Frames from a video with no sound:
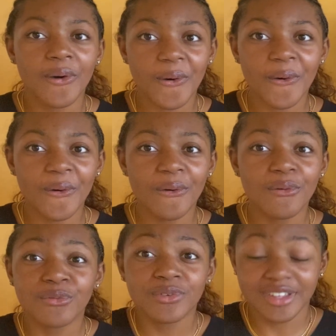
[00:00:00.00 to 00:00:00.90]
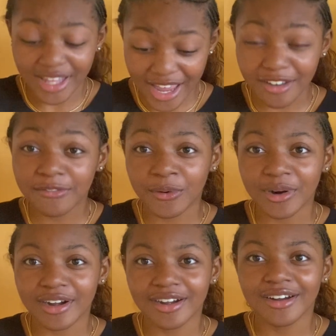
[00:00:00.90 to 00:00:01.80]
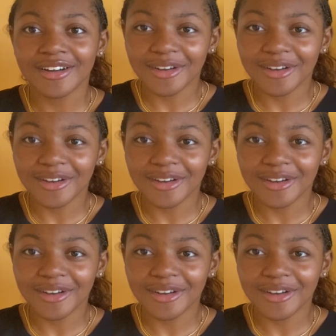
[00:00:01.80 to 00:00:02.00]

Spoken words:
You get 4.